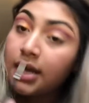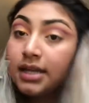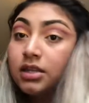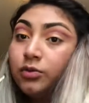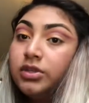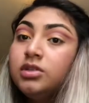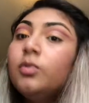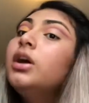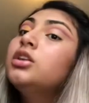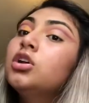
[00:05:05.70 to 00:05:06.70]
And the reason
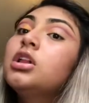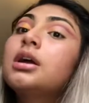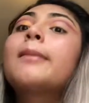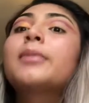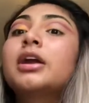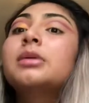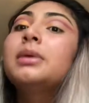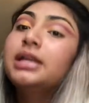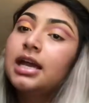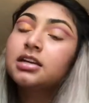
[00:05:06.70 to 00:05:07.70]
why I look like I'm breaking
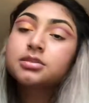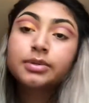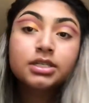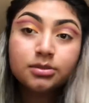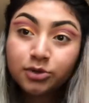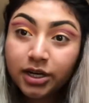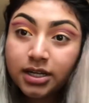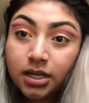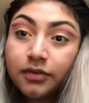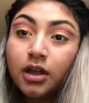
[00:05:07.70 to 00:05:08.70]
my neck is because I'm trying to
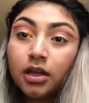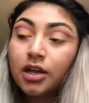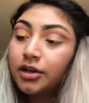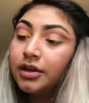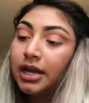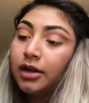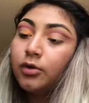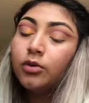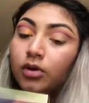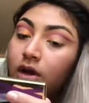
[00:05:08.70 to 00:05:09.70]
give you like a good
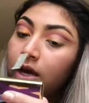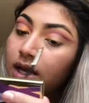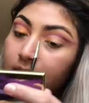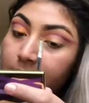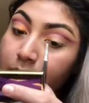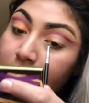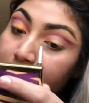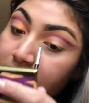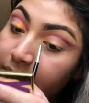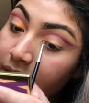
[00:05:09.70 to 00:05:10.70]
angle. Y porque
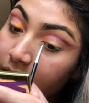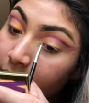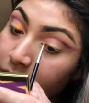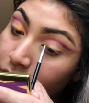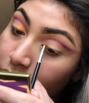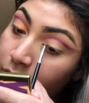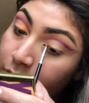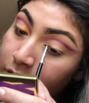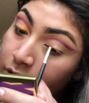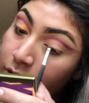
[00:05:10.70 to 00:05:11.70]
se mira que me estoy
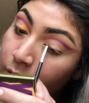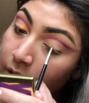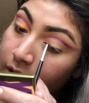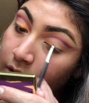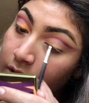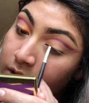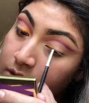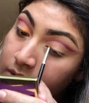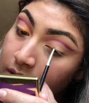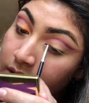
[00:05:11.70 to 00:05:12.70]
rompiendo el cuello es
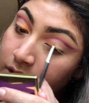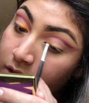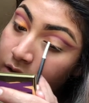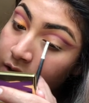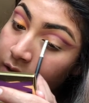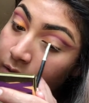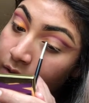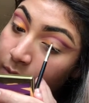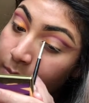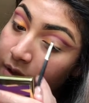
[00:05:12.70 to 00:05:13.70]
porque les quiero dar
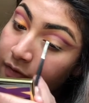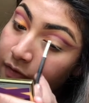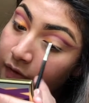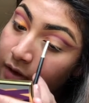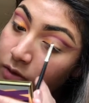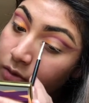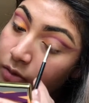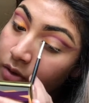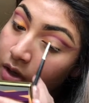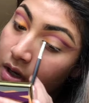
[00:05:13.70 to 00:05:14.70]
el
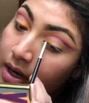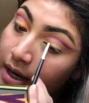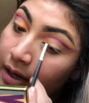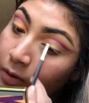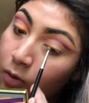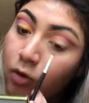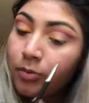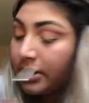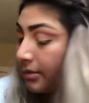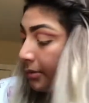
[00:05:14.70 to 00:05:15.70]
perfecto ángulo
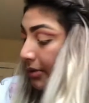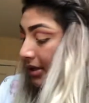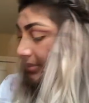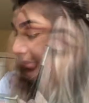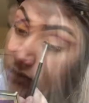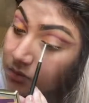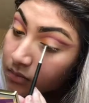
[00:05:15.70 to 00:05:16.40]
para que me puedan ver.